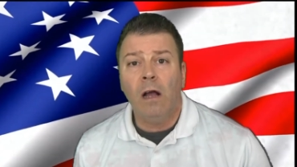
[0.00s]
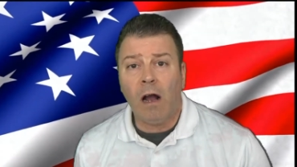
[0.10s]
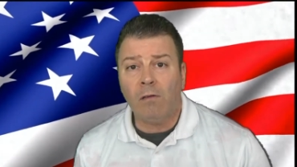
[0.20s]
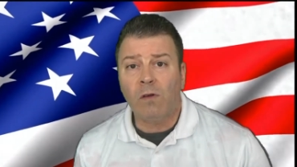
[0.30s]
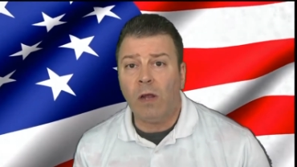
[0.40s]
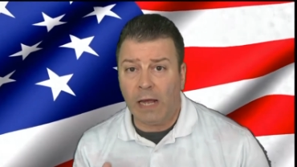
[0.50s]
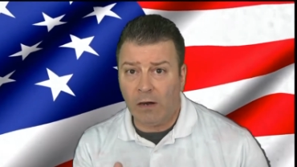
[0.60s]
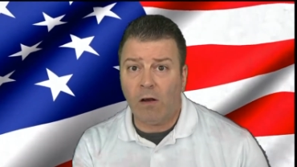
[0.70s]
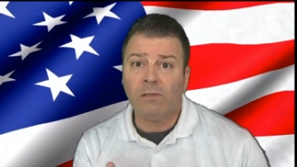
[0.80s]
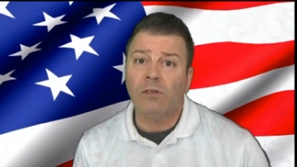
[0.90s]
And
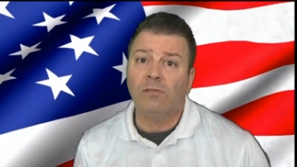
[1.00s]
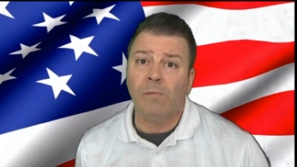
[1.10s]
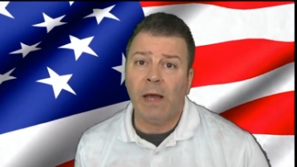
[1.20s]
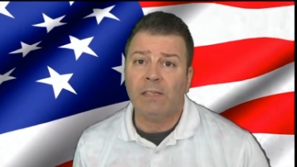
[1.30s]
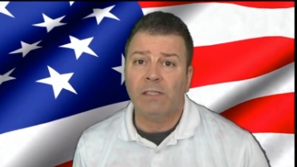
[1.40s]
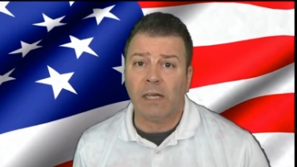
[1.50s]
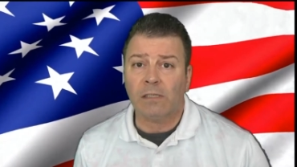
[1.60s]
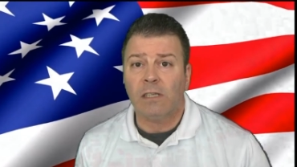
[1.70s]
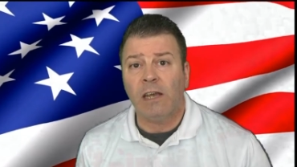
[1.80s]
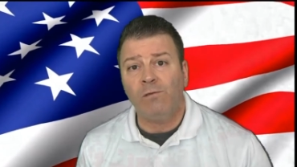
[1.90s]
also
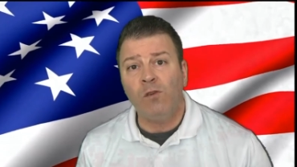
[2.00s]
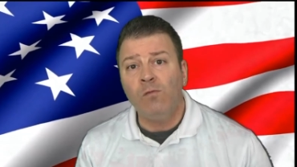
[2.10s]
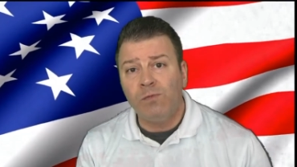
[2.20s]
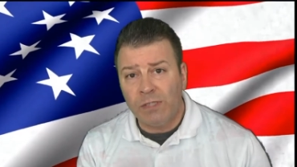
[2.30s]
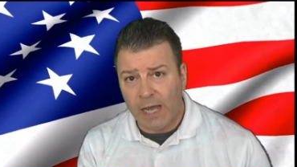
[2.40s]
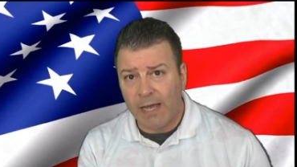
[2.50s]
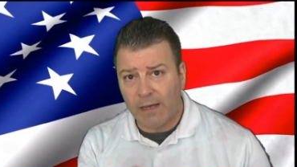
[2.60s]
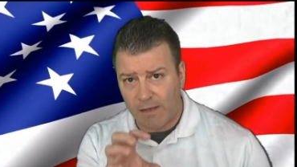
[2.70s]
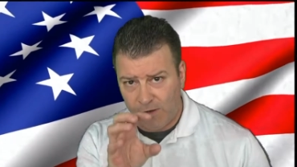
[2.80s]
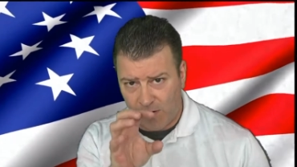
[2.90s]
domestics. If
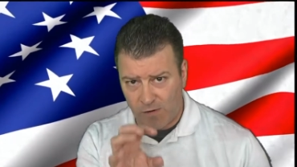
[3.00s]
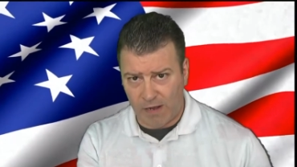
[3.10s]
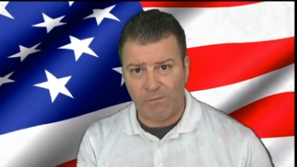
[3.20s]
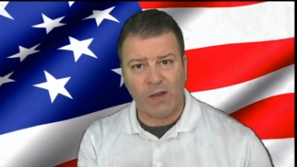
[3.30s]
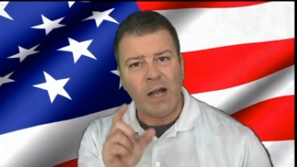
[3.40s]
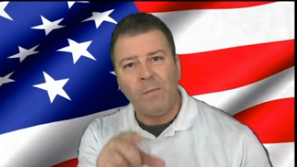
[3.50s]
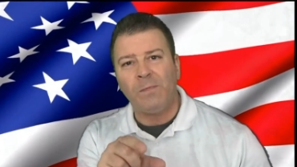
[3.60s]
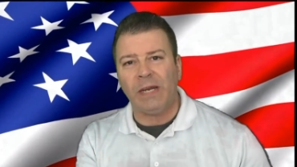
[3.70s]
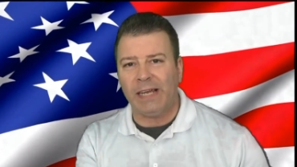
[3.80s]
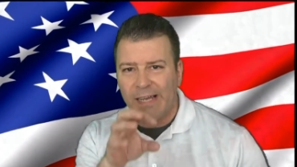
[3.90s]
a
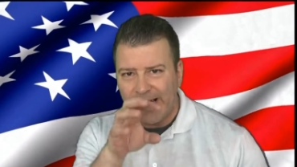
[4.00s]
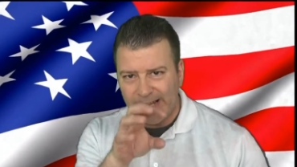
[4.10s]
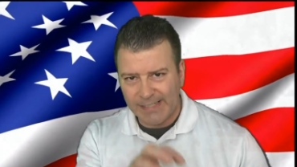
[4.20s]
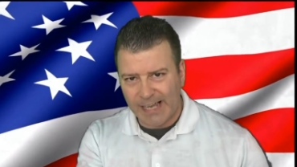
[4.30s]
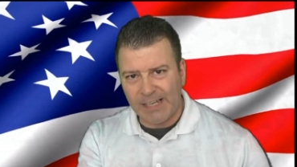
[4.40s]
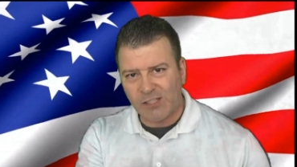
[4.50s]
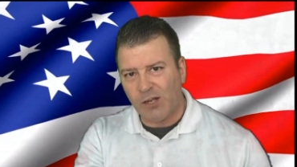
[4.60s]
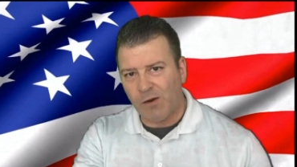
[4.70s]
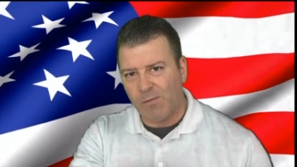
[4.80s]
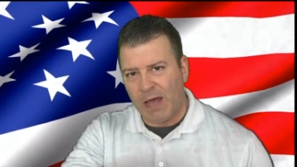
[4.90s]
company takes
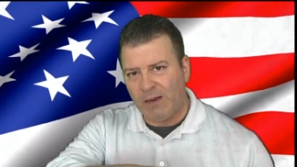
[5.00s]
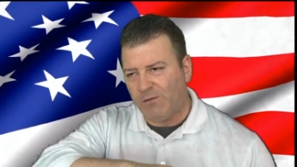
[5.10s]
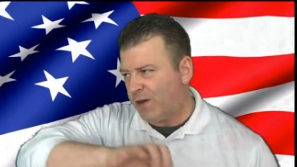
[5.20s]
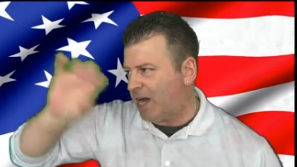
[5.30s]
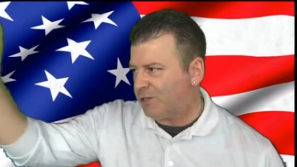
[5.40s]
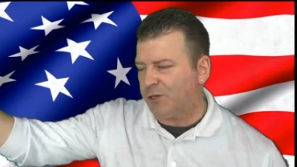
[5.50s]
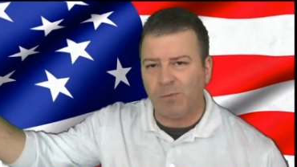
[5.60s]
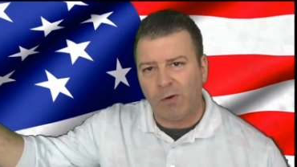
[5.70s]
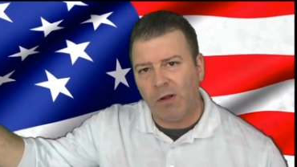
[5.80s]
their manufacturing